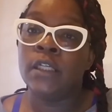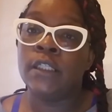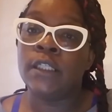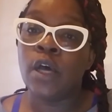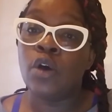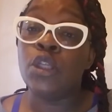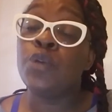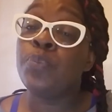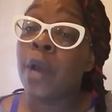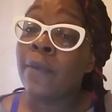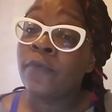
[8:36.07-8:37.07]
So to
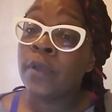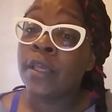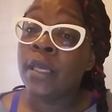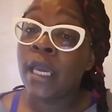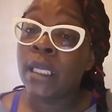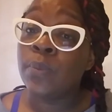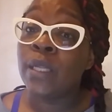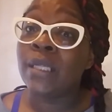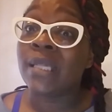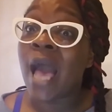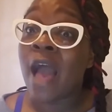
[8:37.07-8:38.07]
prep for the
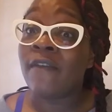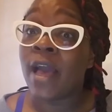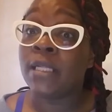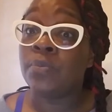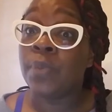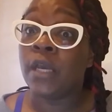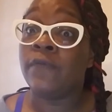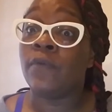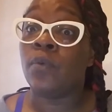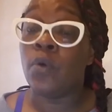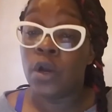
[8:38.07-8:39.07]
engagement, I've had to pay
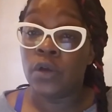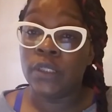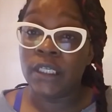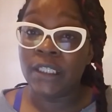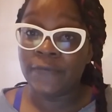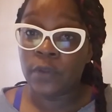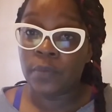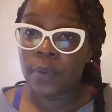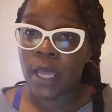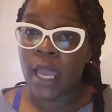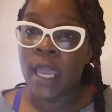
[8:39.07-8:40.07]
for royalties for the
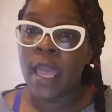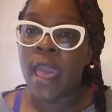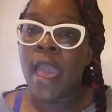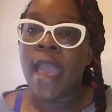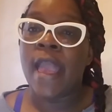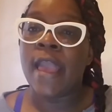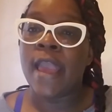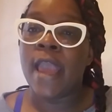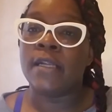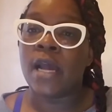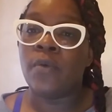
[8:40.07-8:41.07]
play,
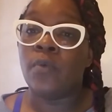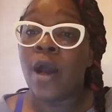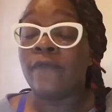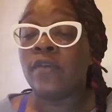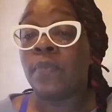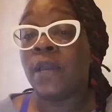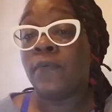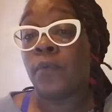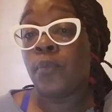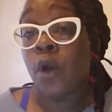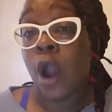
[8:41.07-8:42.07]
and I will have to pay
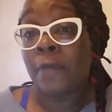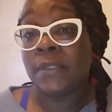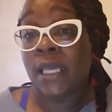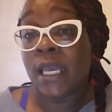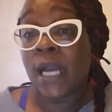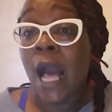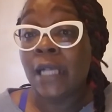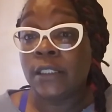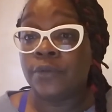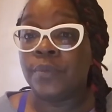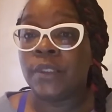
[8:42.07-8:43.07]
for props and
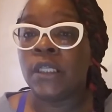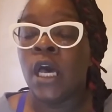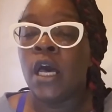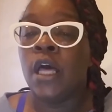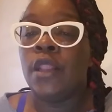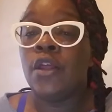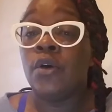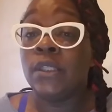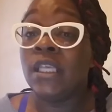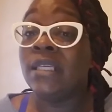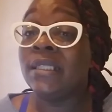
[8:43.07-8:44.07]
costumes.
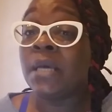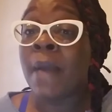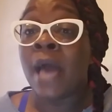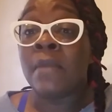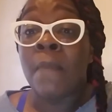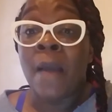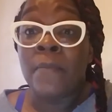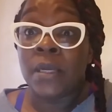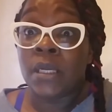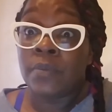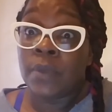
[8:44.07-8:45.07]
Those things come out of my
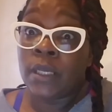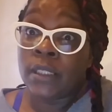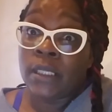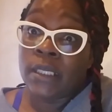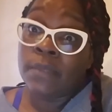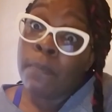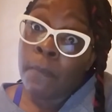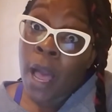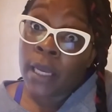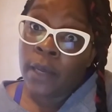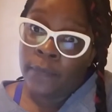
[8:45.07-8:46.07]
budget because it is
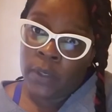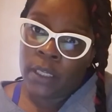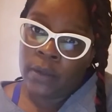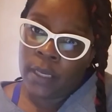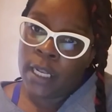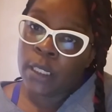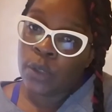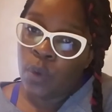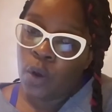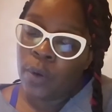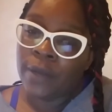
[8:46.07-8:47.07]
my company. It is
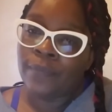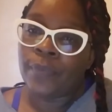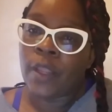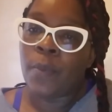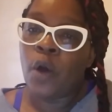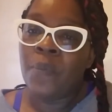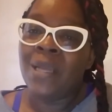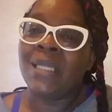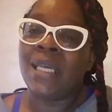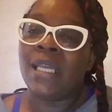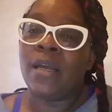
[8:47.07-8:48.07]
growing. I'm
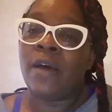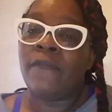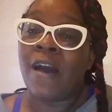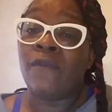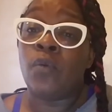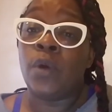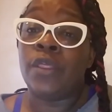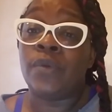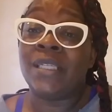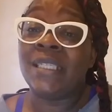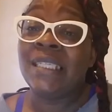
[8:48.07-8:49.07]
hoping to get a
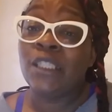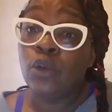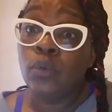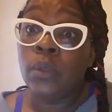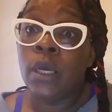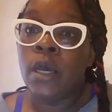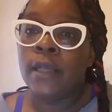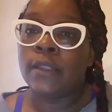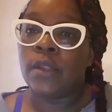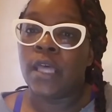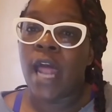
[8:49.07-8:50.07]
501(c) soon
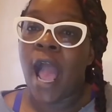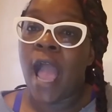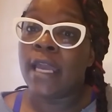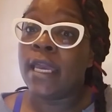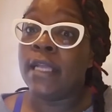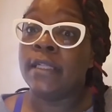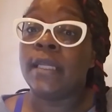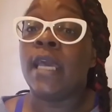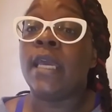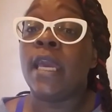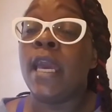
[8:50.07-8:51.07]
so that I can
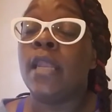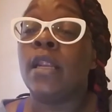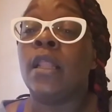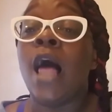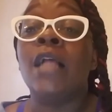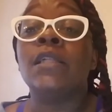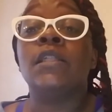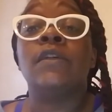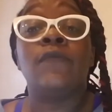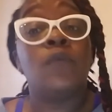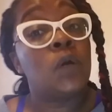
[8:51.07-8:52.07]
take in
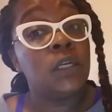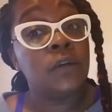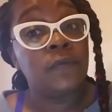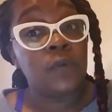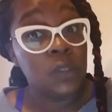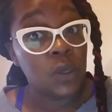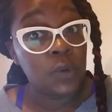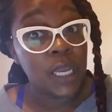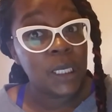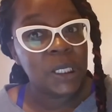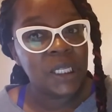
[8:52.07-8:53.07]
lots of wonderful
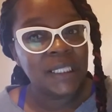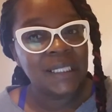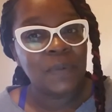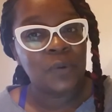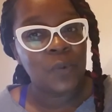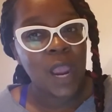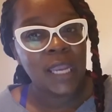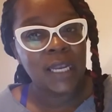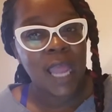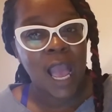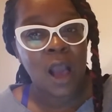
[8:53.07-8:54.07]
donations. But
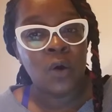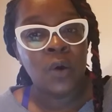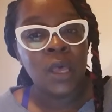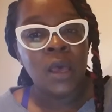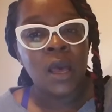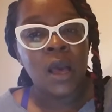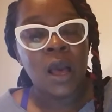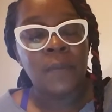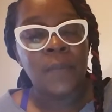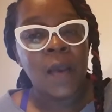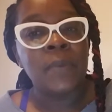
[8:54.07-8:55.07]
right now,
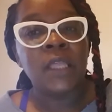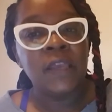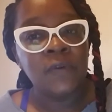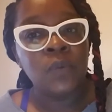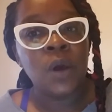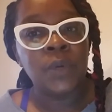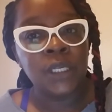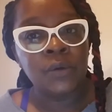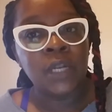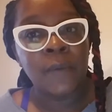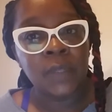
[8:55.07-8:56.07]
I believe in what we
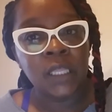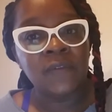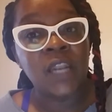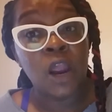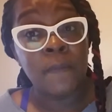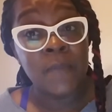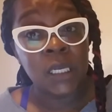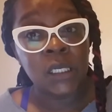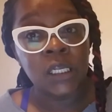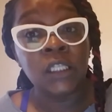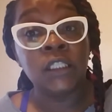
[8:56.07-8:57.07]
do and I believe in our
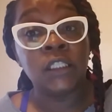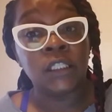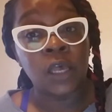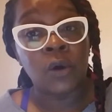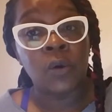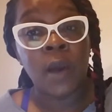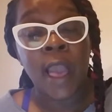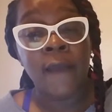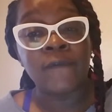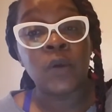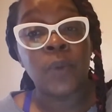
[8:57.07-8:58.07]
mission. So I
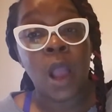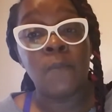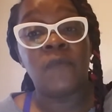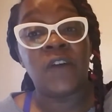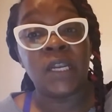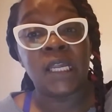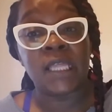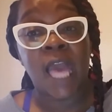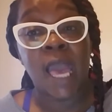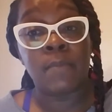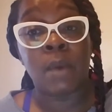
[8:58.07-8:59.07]
have no problem funding
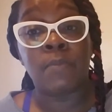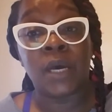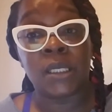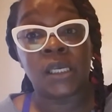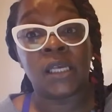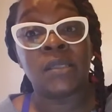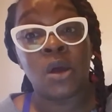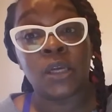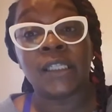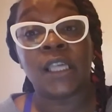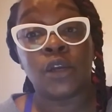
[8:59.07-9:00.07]
that in my budget as
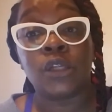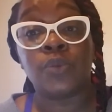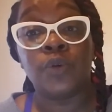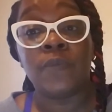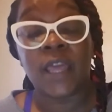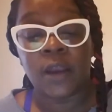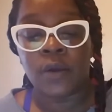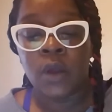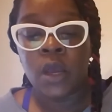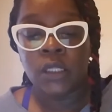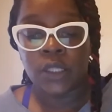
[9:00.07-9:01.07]
long as there's room there.
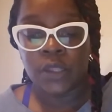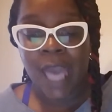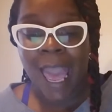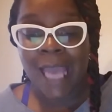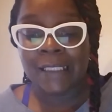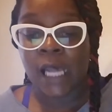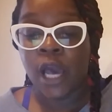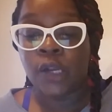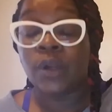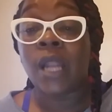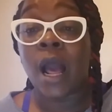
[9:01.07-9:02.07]
So that is
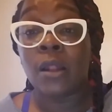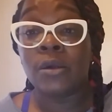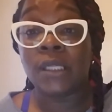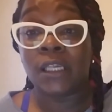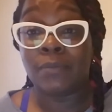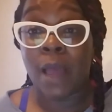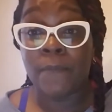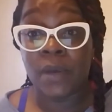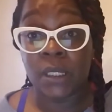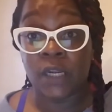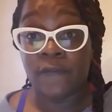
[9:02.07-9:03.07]
$100 in my
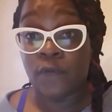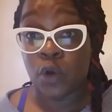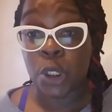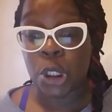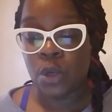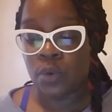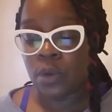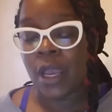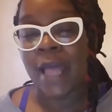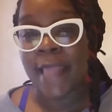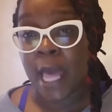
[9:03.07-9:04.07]
budget for
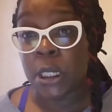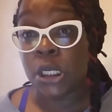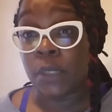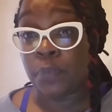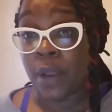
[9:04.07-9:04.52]
June, and that's just